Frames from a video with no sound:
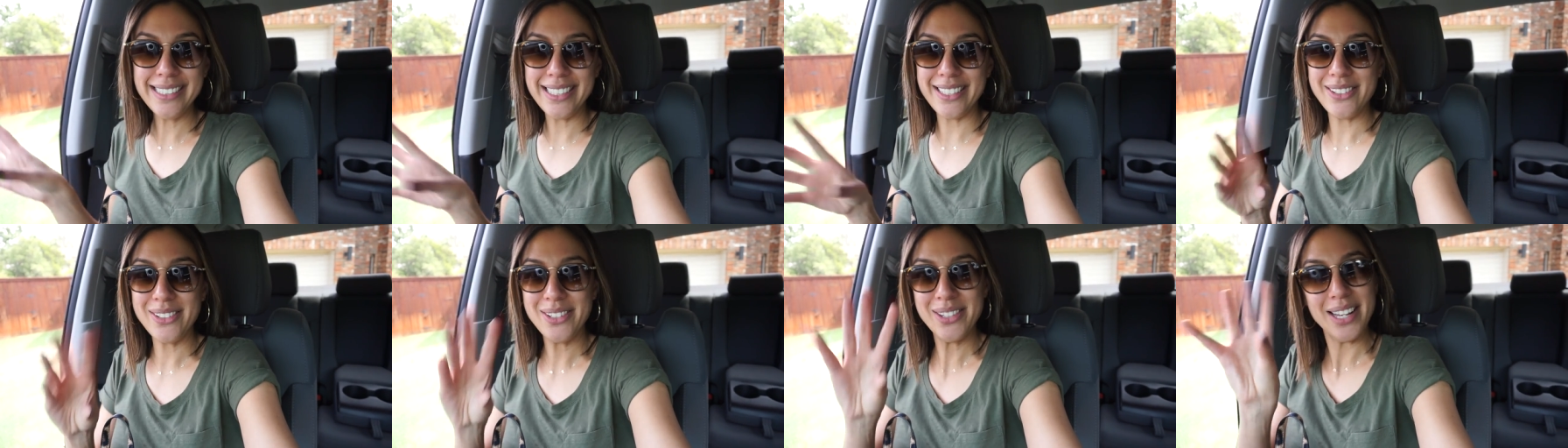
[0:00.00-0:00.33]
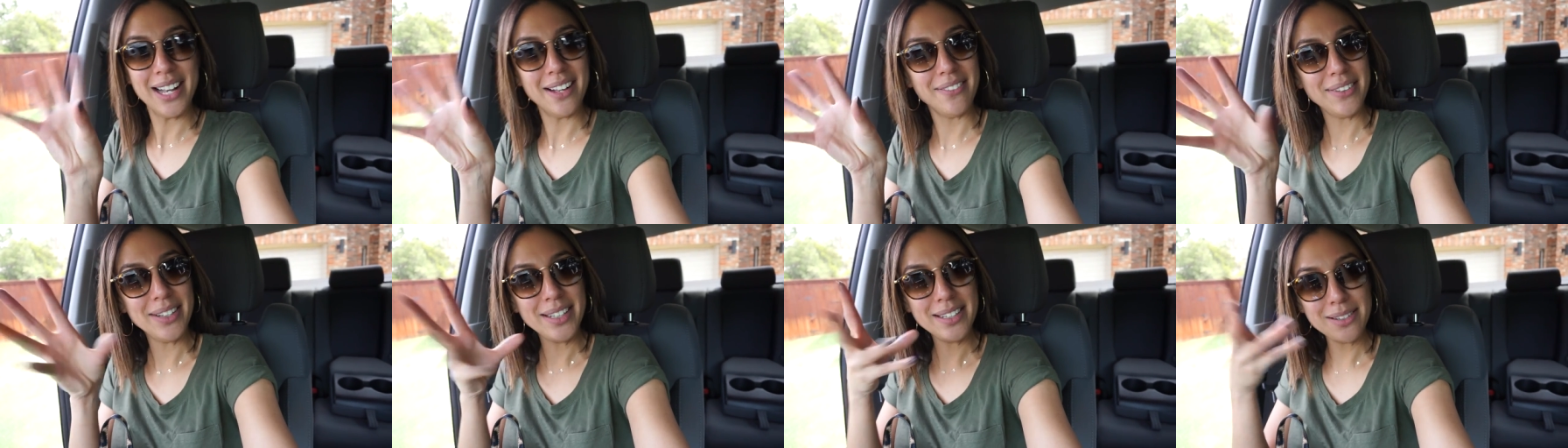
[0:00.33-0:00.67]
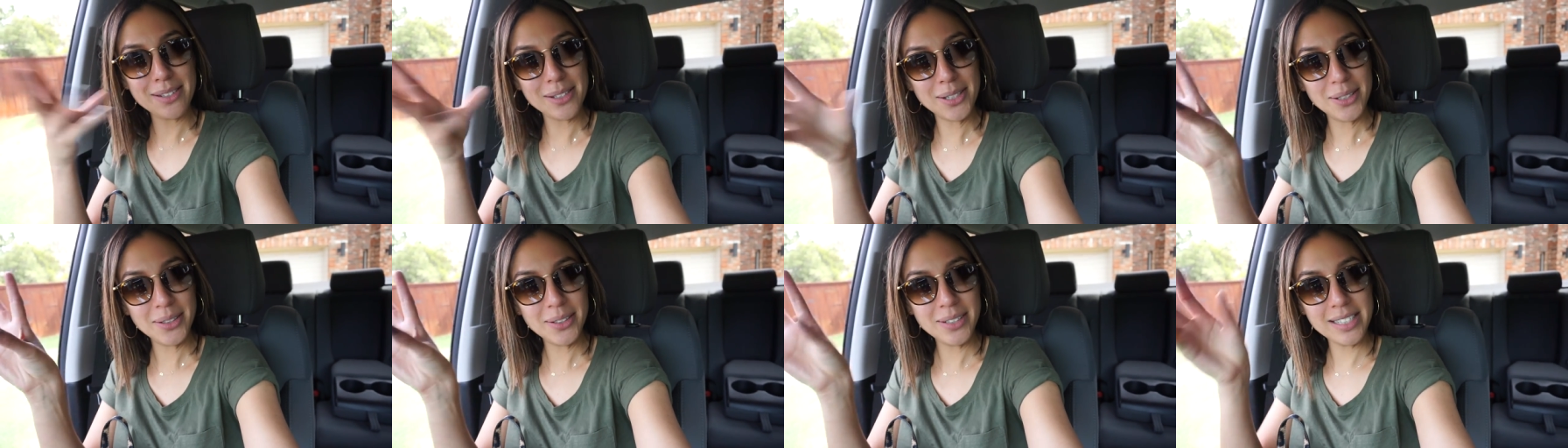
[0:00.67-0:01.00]
He used to have like
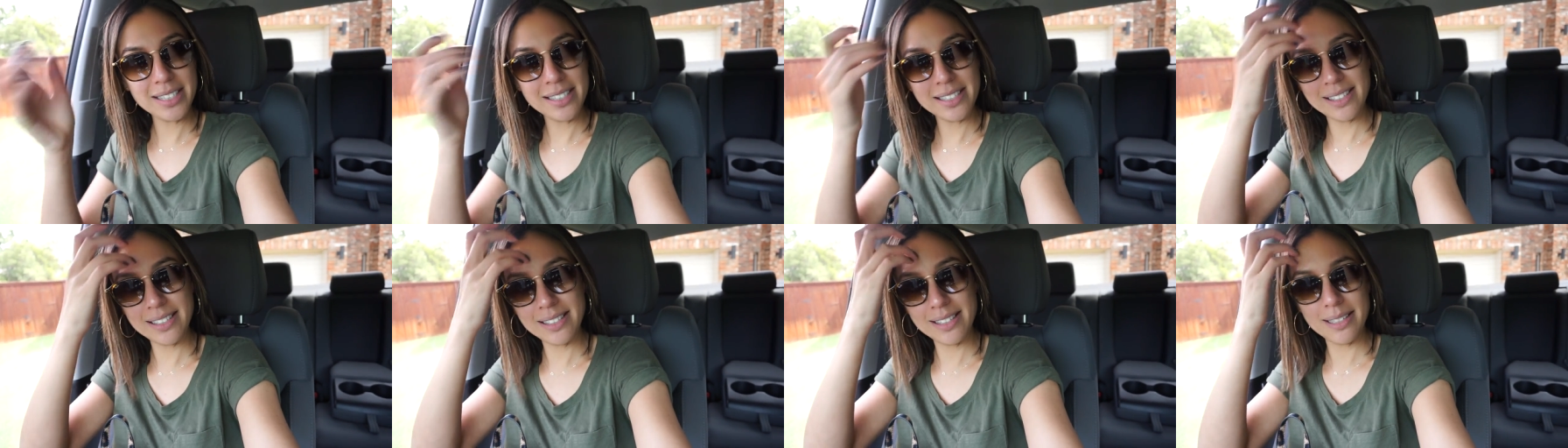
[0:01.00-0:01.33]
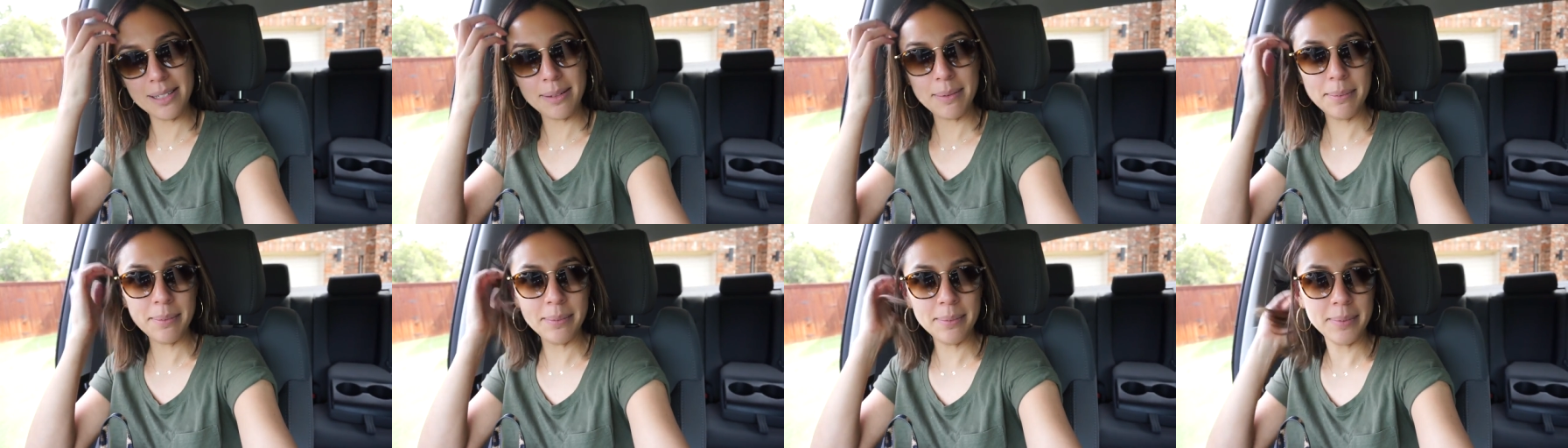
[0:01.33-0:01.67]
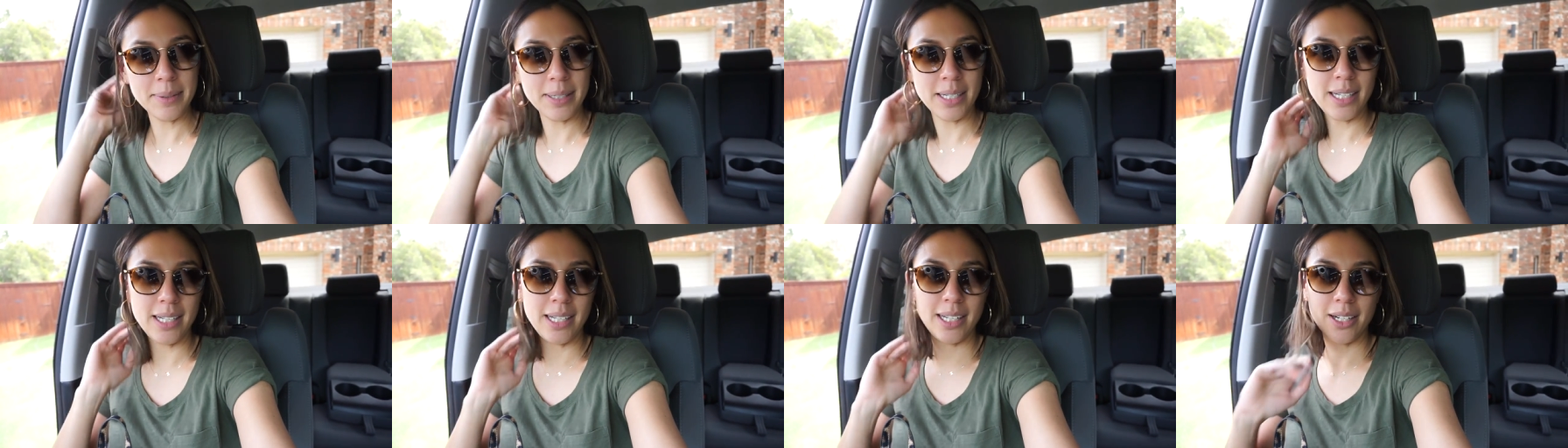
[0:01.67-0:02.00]
security system
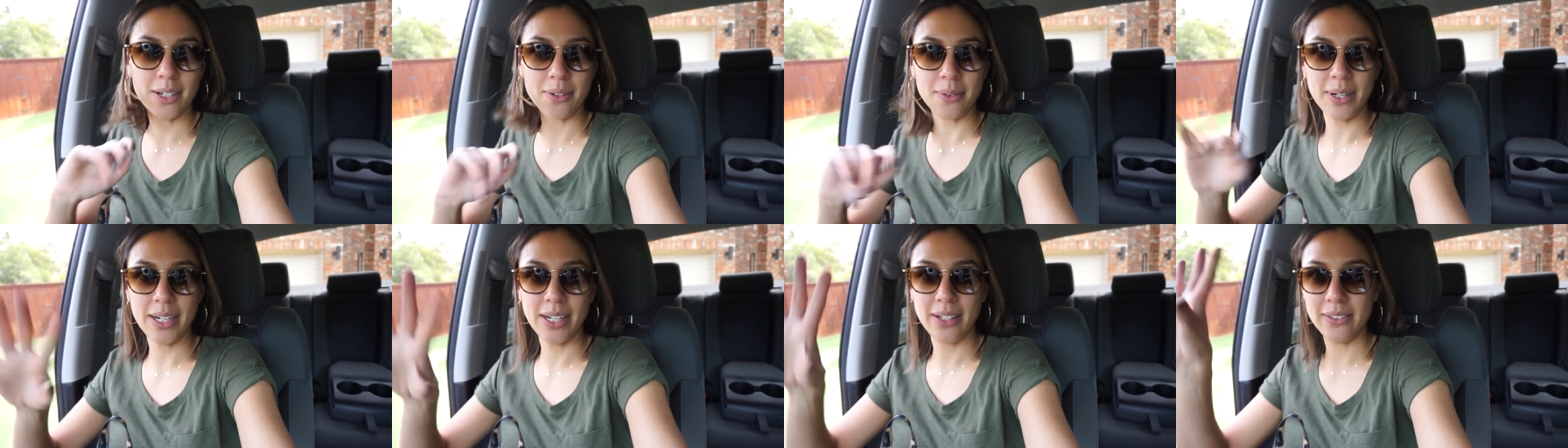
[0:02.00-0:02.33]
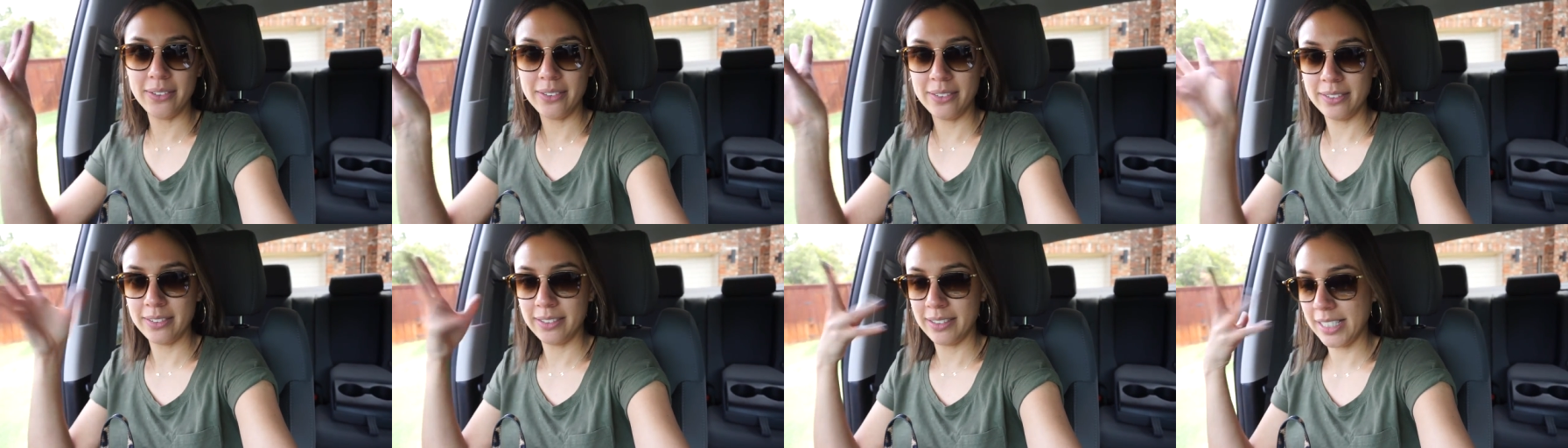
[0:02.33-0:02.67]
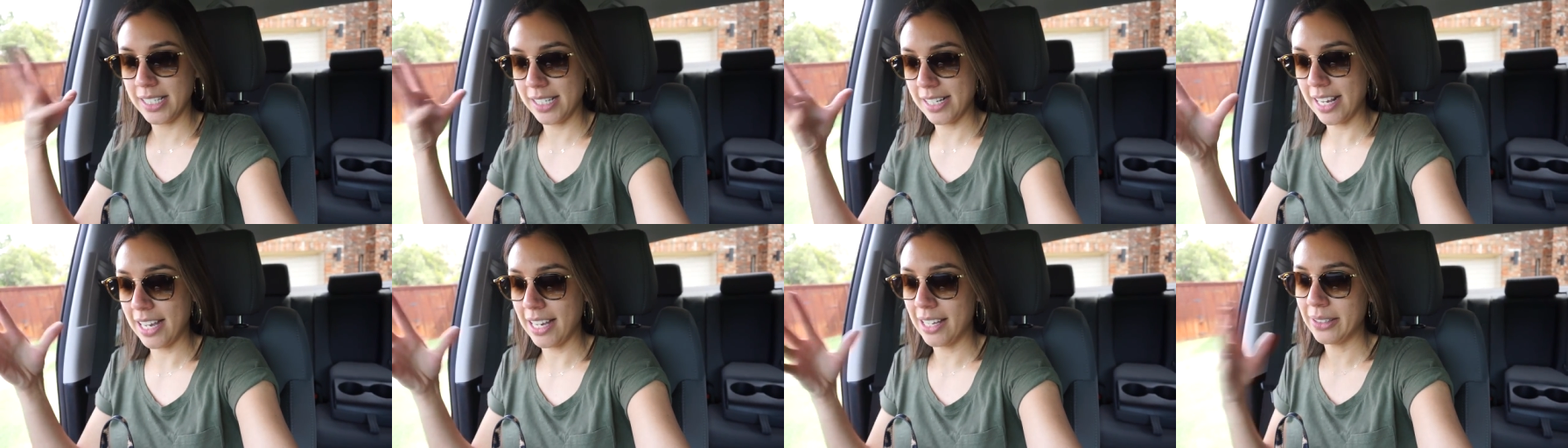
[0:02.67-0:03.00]
uh, around
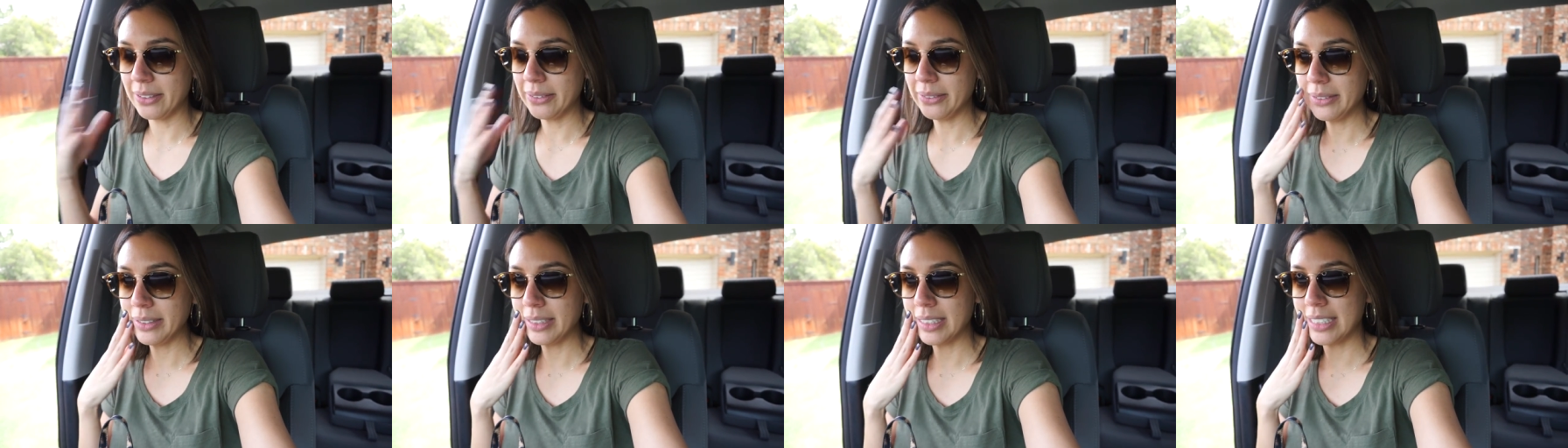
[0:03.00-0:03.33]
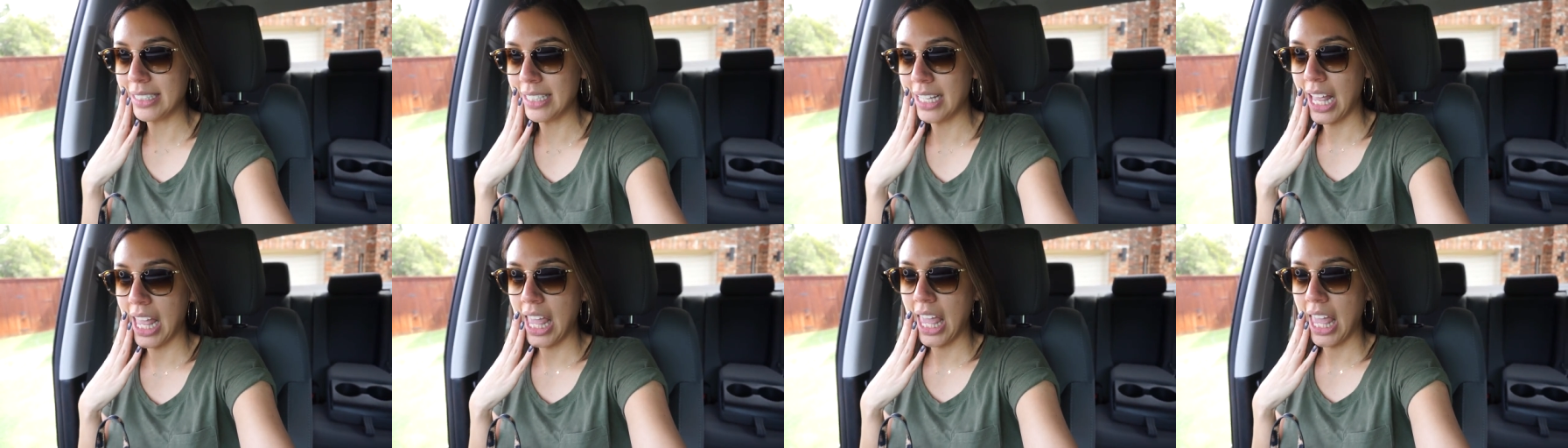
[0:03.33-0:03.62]
his house,